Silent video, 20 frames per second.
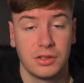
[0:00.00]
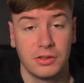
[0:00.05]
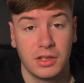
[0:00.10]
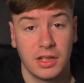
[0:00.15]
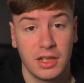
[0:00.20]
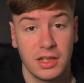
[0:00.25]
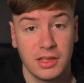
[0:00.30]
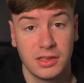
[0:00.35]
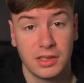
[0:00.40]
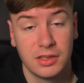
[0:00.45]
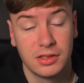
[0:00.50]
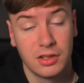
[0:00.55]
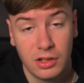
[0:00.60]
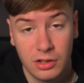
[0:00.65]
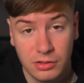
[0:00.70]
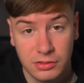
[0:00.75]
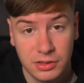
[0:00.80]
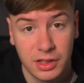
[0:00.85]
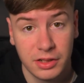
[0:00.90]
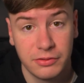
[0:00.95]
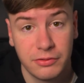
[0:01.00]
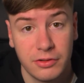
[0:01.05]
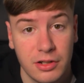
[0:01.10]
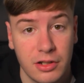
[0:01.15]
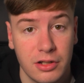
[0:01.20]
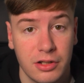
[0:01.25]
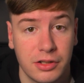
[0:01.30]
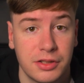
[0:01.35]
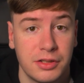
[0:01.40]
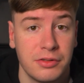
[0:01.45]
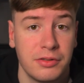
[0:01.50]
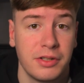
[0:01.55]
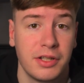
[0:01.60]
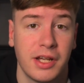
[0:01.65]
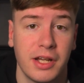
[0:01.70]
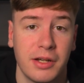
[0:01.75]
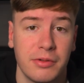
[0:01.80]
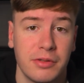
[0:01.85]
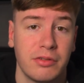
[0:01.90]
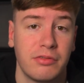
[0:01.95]
guys, there's loads of different looks you can
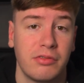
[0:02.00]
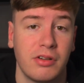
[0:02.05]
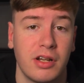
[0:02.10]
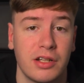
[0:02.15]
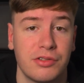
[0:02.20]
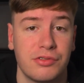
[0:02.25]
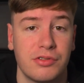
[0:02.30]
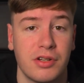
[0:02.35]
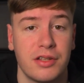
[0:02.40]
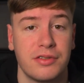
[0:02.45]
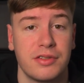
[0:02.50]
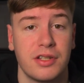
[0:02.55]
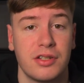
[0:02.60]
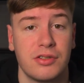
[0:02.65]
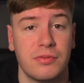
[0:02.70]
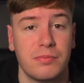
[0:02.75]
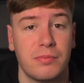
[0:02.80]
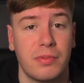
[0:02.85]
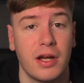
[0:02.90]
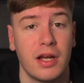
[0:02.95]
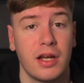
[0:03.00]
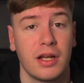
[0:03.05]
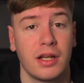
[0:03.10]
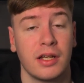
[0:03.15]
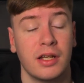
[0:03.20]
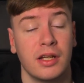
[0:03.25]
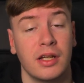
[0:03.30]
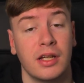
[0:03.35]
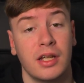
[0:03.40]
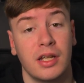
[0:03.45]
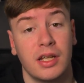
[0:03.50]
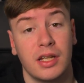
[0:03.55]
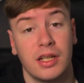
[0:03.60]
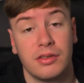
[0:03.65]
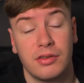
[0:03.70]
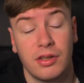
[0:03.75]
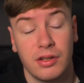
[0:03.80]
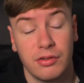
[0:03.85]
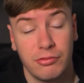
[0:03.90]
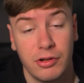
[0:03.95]
get with the flash transition pack.
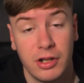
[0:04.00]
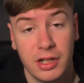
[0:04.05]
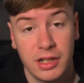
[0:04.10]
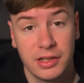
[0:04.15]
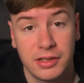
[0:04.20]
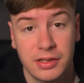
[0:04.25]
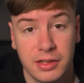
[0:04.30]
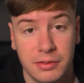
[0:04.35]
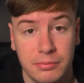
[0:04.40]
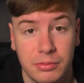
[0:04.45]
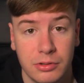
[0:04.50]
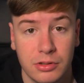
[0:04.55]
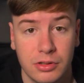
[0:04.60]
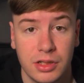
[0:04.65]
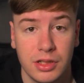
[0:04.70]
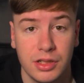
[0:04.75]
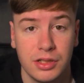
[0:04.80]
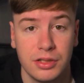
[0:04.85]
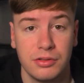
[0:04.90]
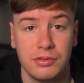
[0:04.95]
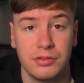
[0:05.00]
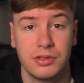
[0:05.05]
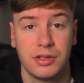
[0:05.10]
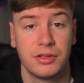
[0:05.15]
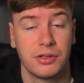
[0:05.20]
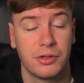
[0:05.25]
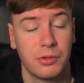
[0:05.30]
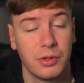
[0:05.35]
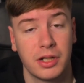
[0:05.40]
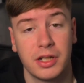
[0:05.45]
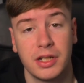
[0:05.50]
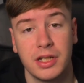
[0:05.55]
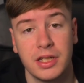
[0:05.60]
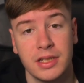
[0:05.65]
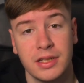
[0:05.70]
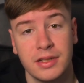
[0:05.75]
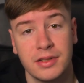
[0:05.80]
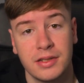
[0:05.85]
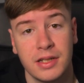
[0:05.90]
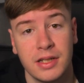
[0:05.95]
They're really simple to use and quick and
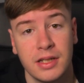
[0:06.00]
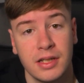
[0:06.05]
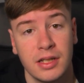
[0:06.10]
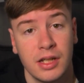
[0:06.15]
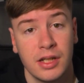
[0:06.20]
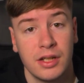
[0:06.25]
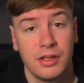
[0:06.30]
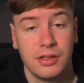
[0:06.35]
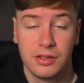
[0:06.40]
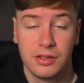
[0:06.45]
easy. You